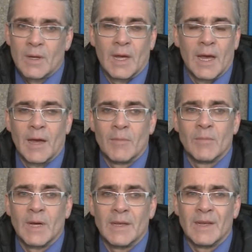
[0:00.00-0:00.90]

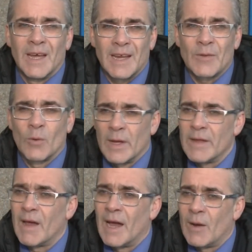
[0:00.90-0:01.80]
And I don't
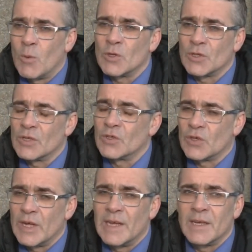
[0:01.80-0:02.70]
like, I watch us
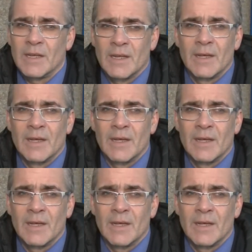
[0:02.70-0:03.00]
train,